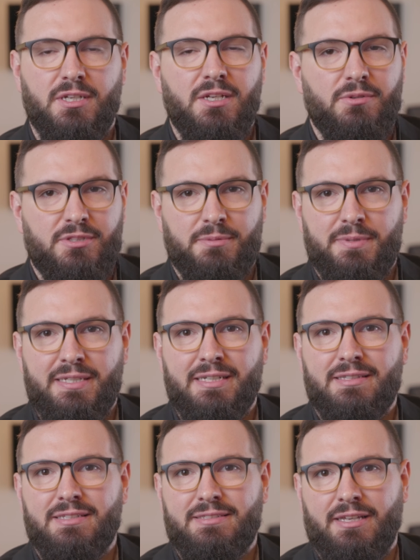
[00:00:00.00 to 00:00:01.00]
with it being at
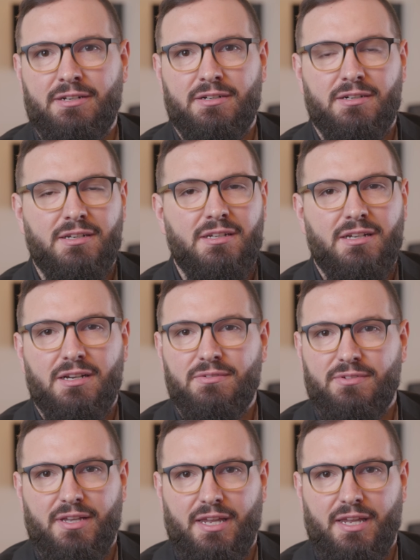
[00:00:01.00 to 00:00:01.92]
the center of